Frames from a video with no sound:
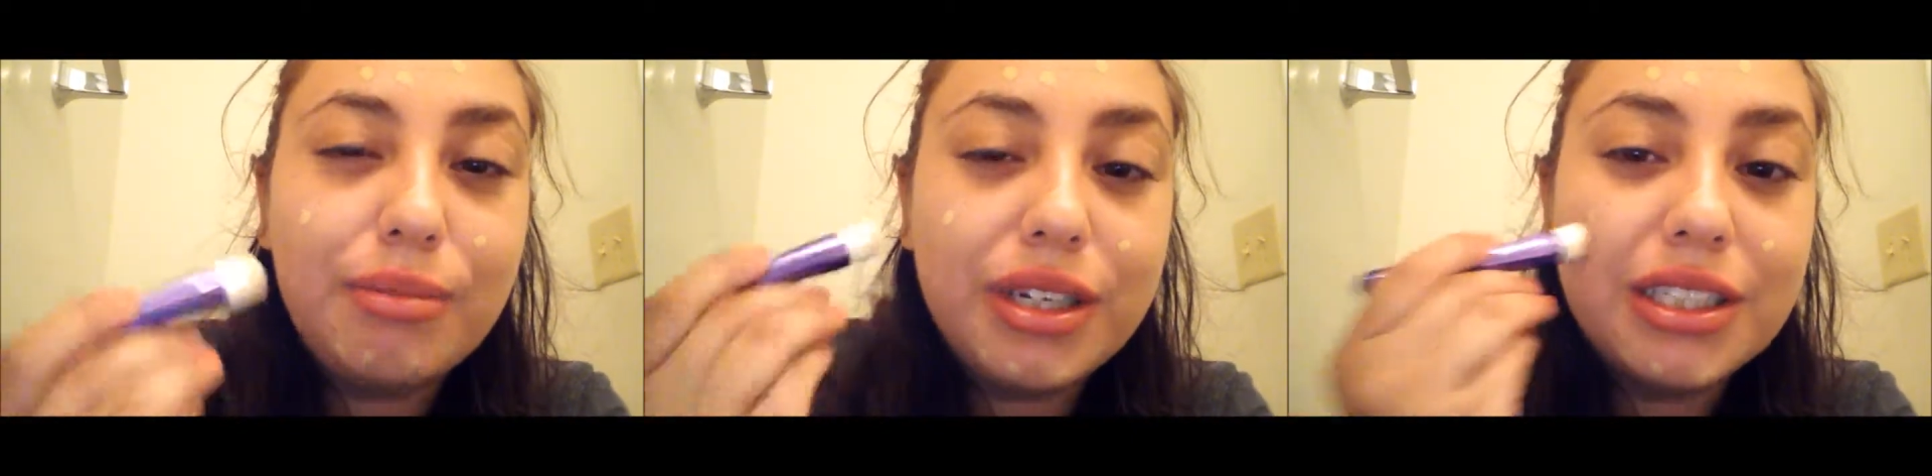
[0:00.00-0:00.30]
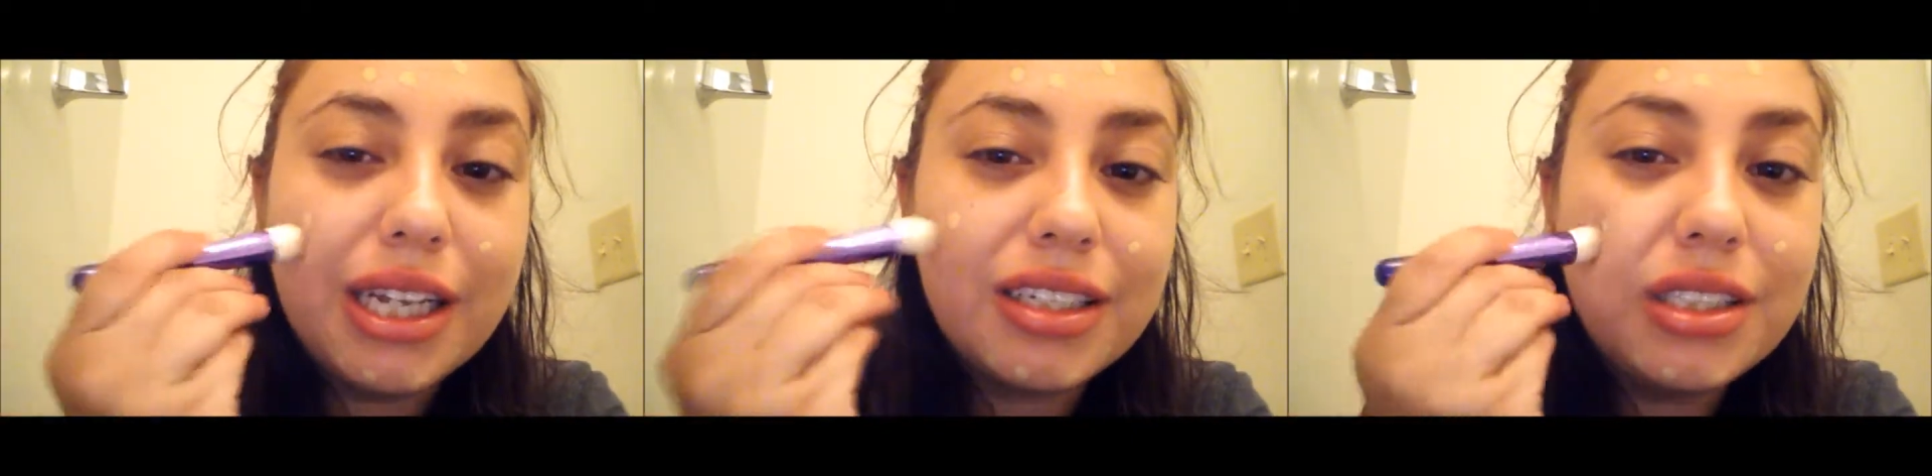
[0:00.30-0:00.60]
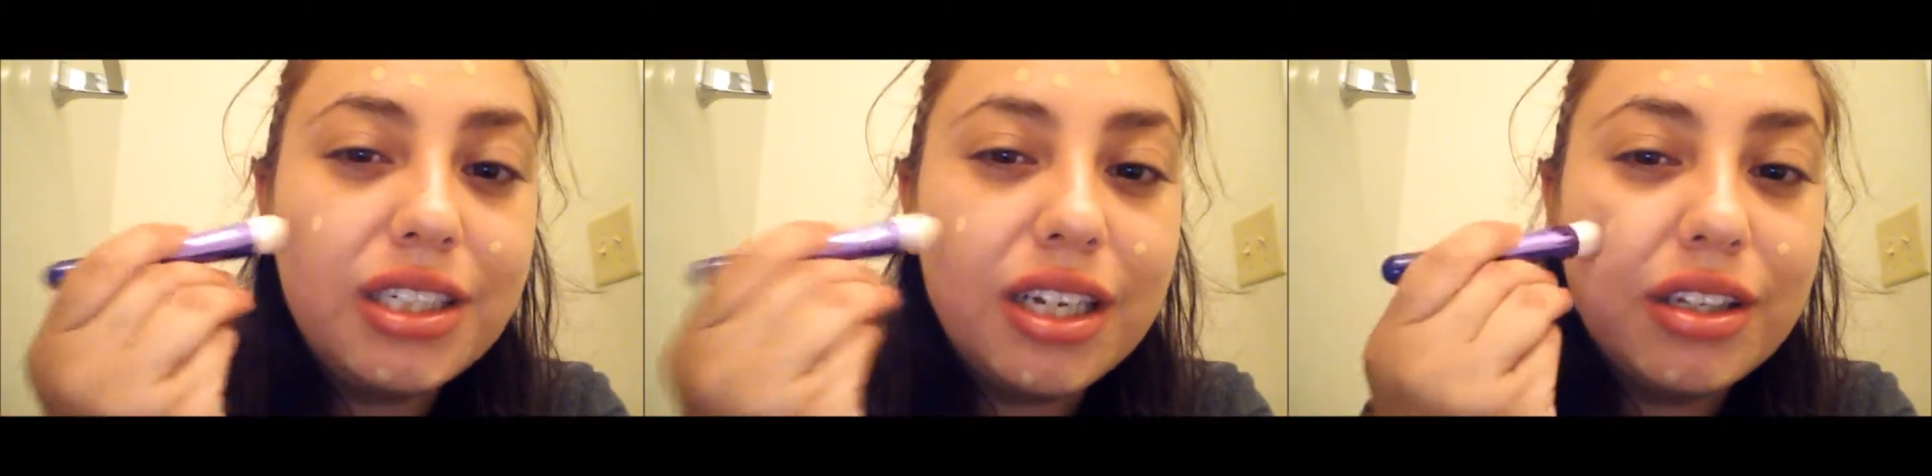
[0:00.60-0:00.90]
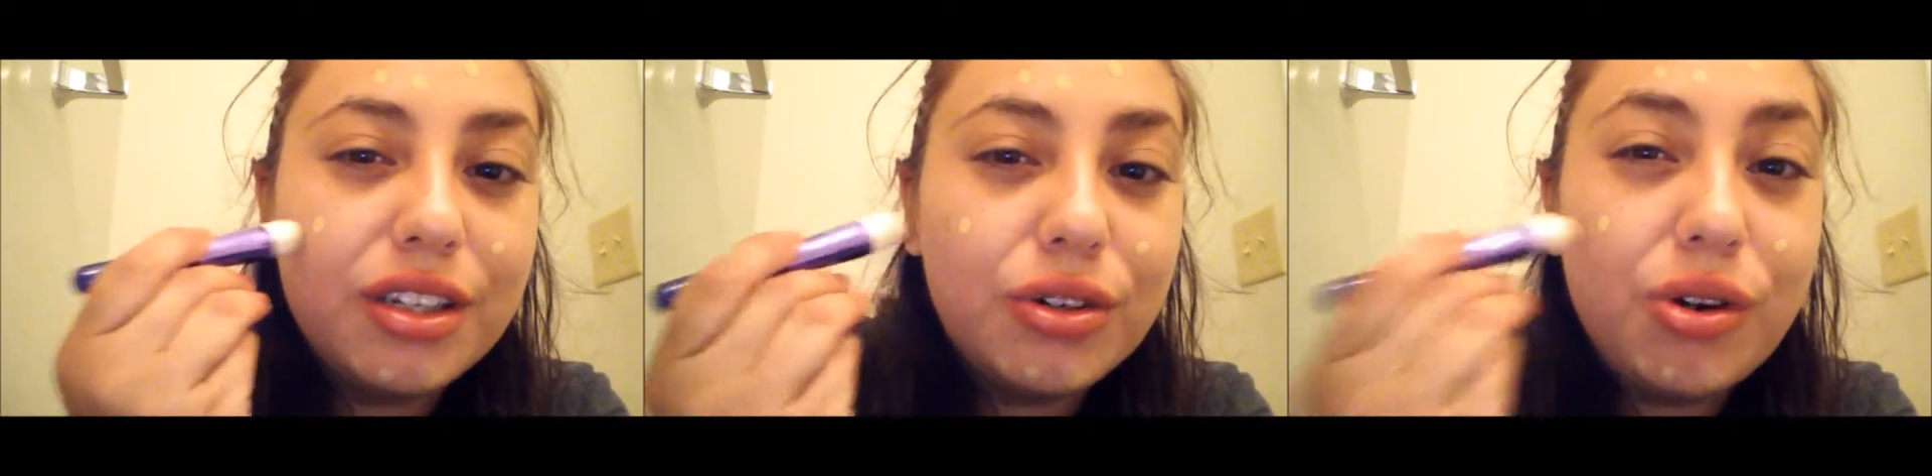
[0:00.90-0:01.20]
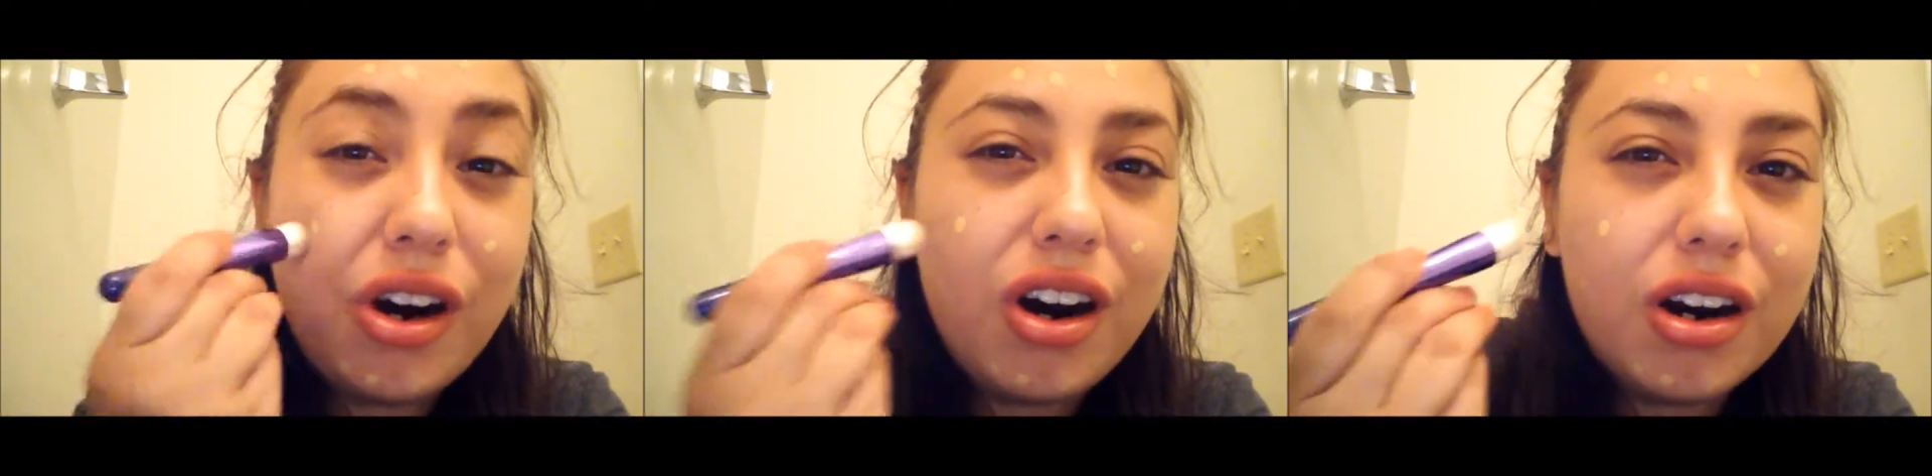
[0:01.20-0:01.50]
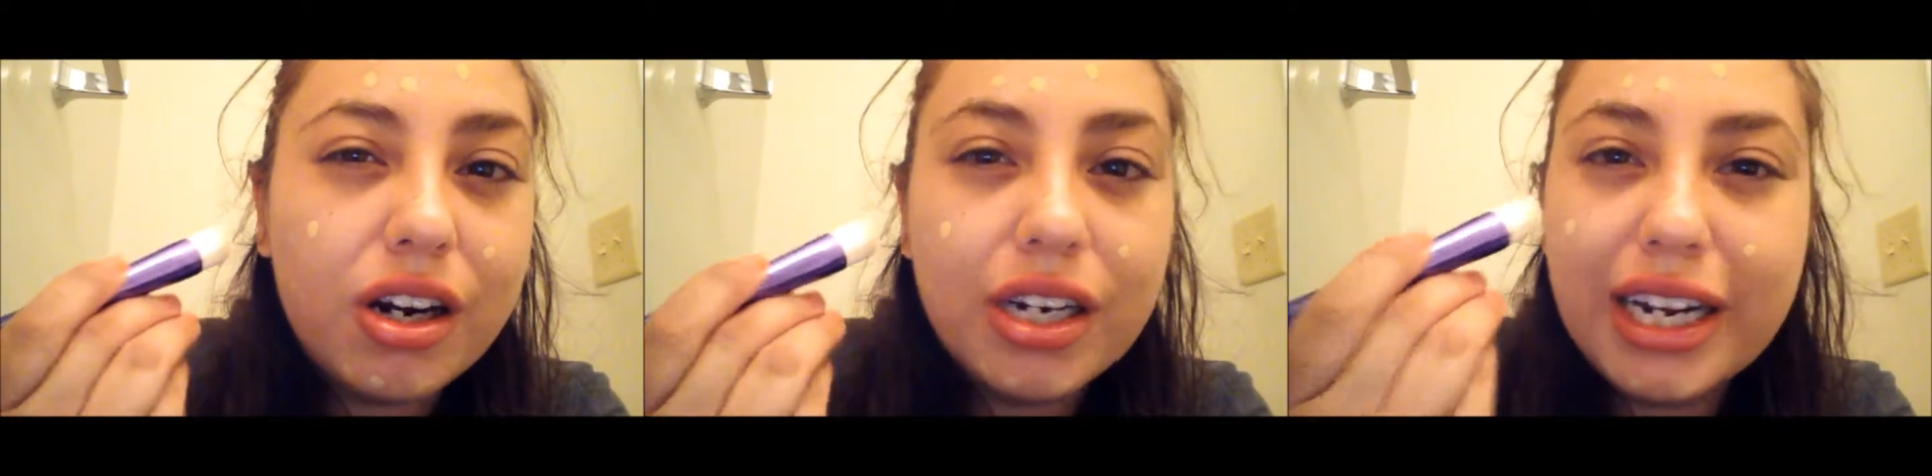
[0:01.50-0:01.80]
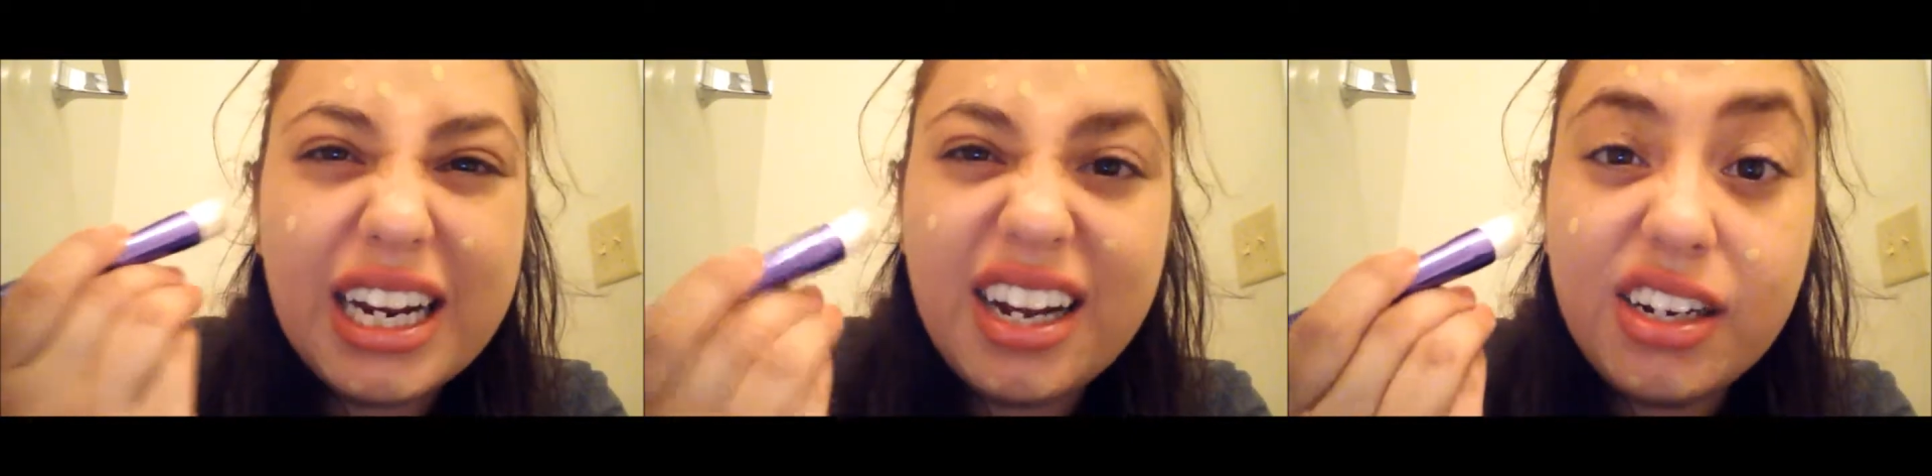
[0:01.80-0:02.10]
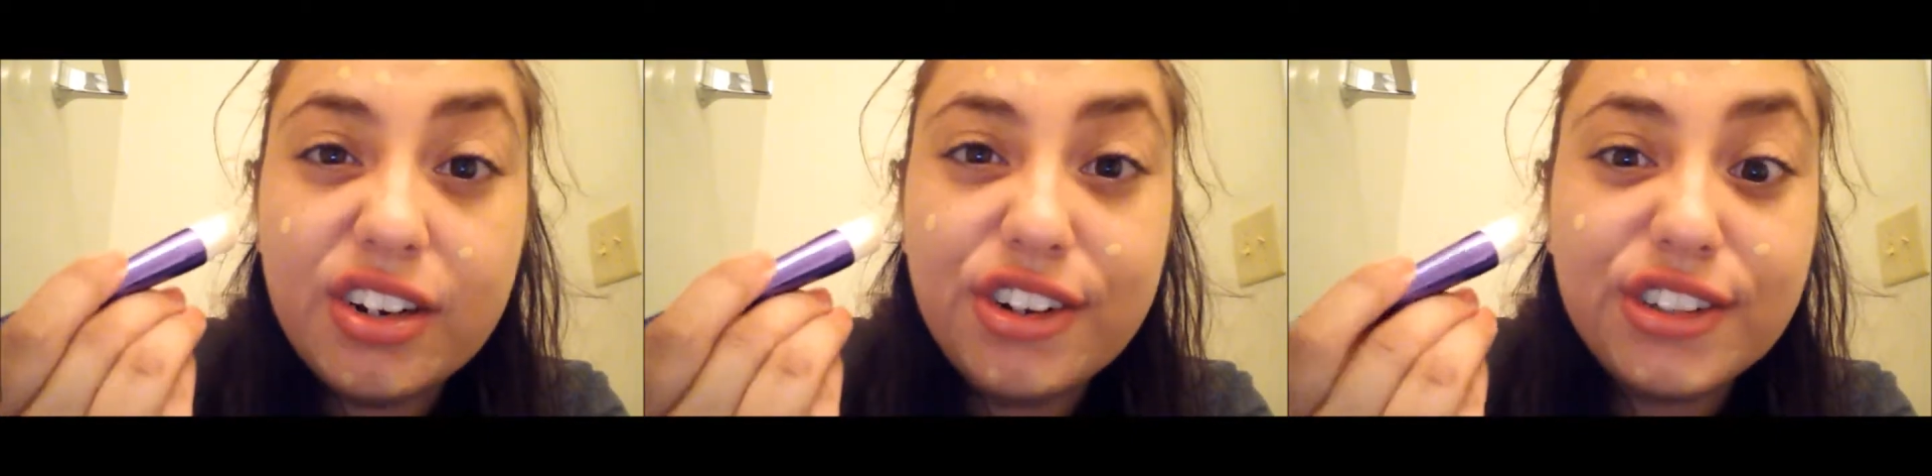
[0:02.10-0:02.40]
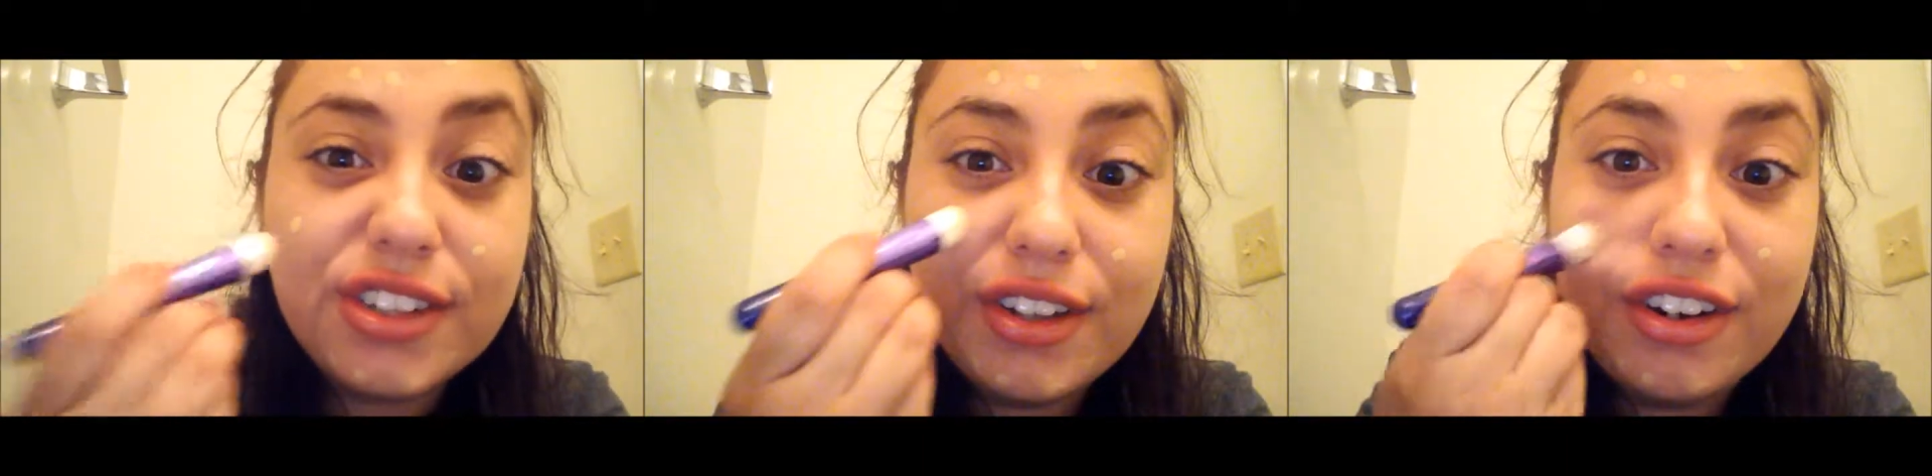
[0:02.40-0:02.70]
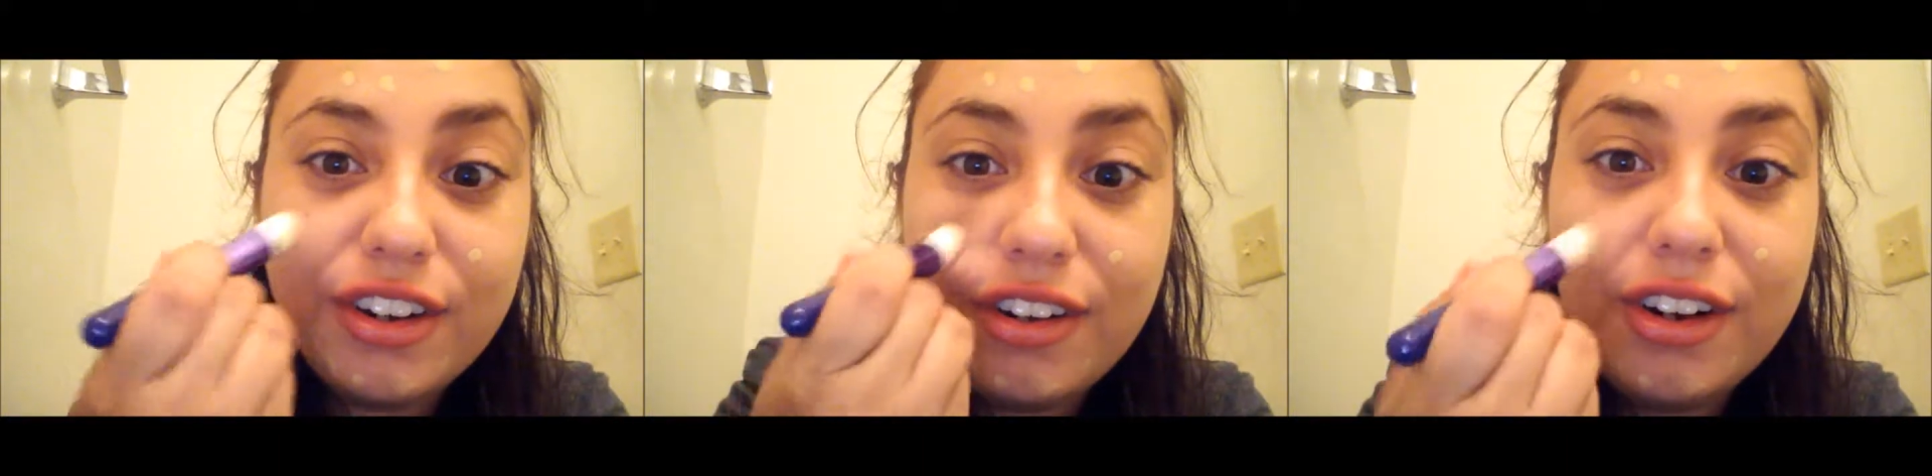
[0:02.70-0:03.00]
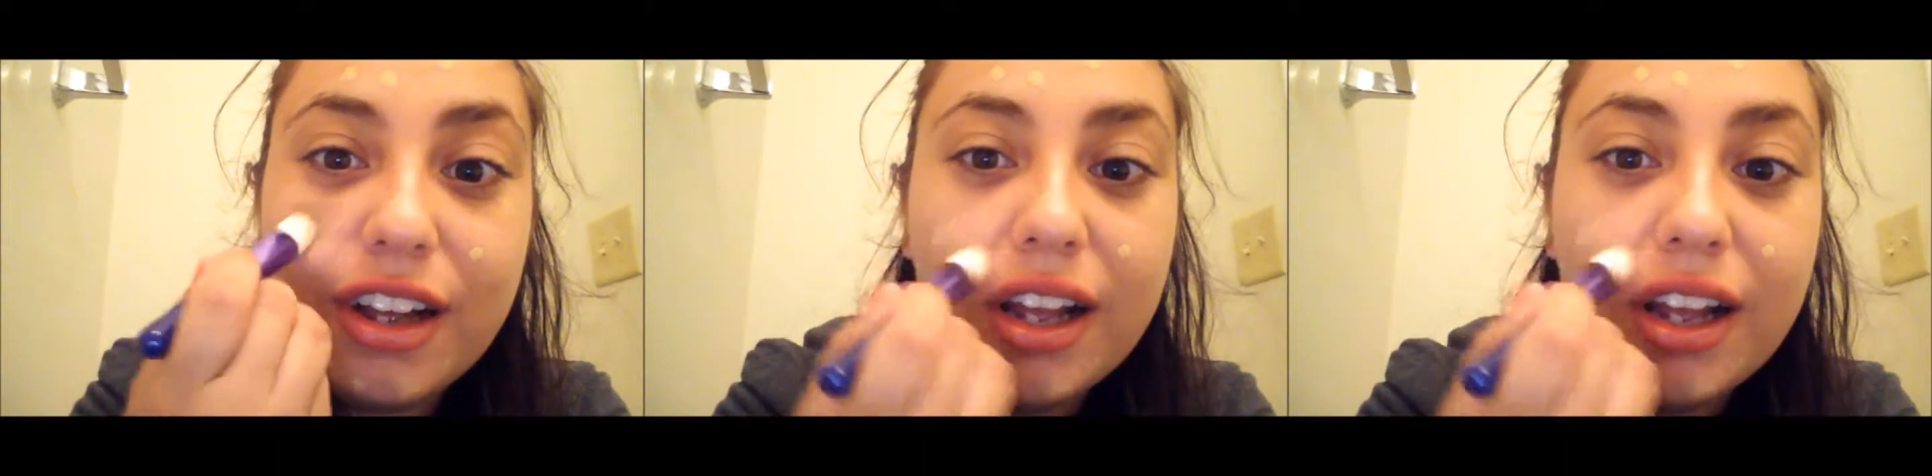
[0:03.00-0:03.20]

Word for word: but it's actually a little hard and kind of hurts a little.